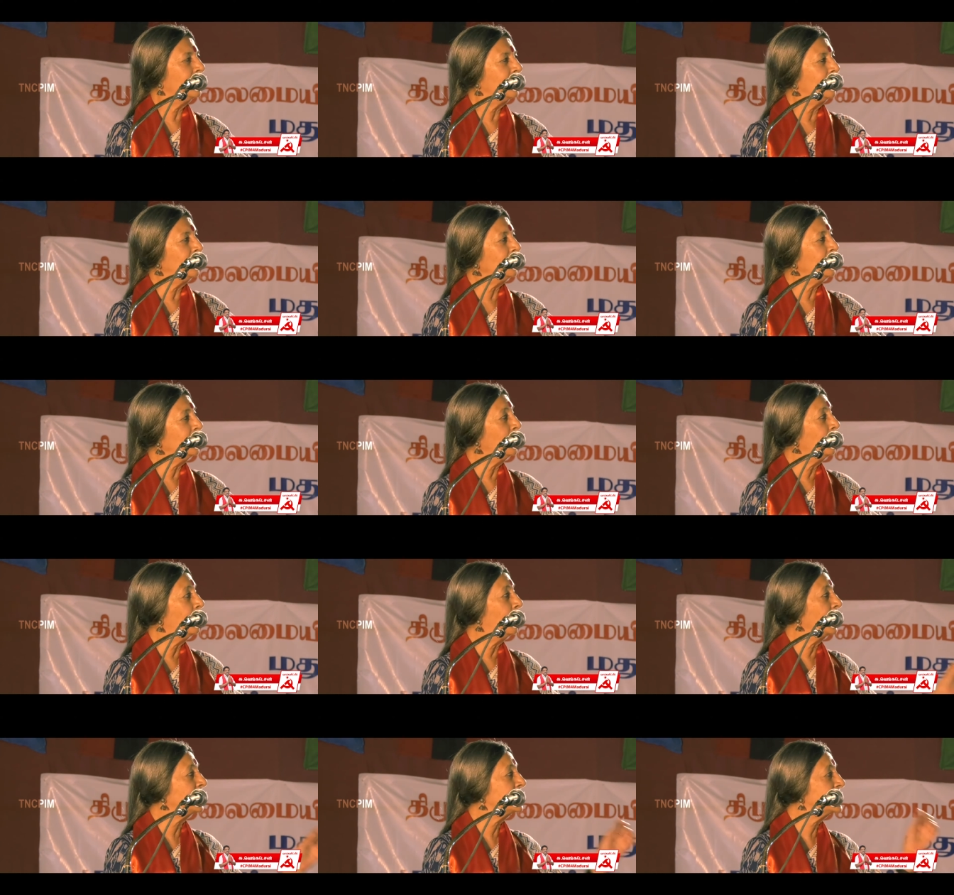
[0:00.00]
No,
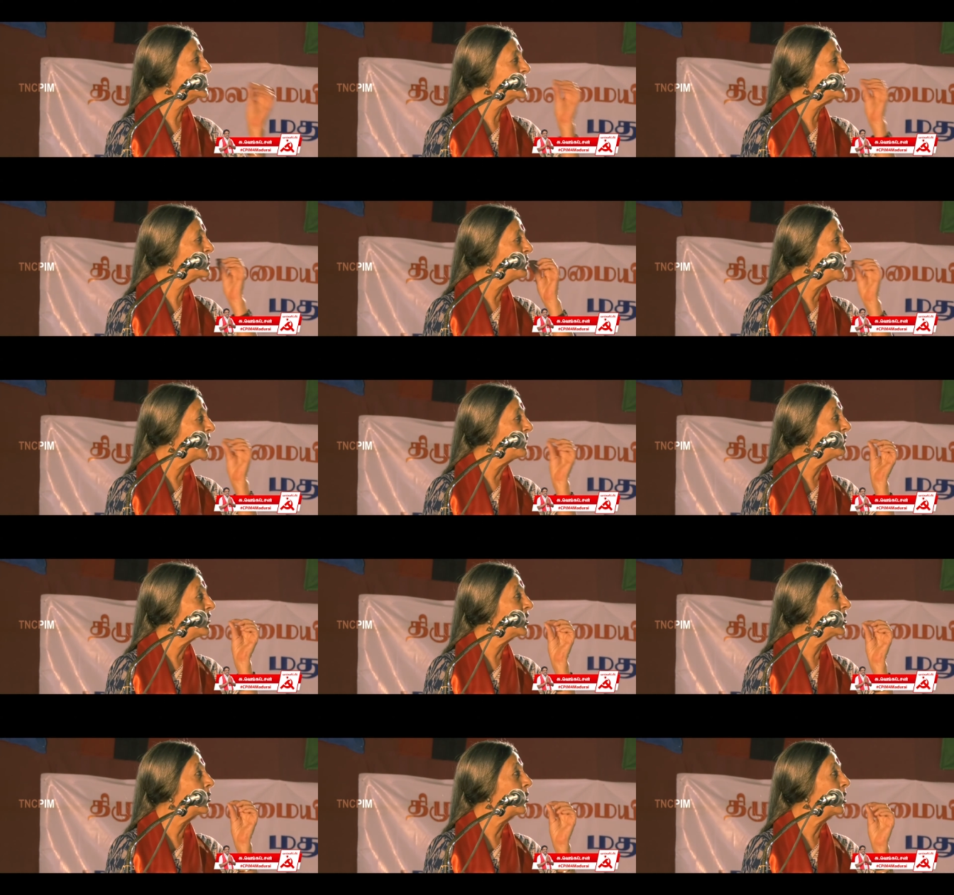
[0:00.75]
no, what is
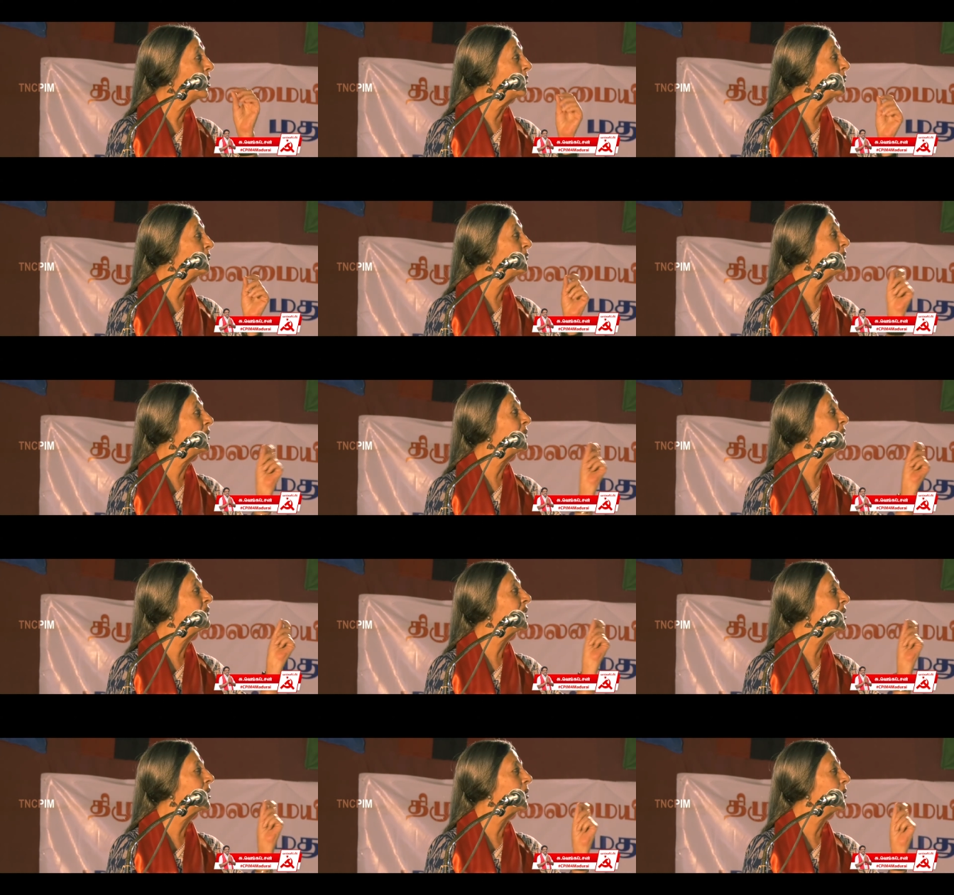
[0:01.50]
Fevikol? Fevikol.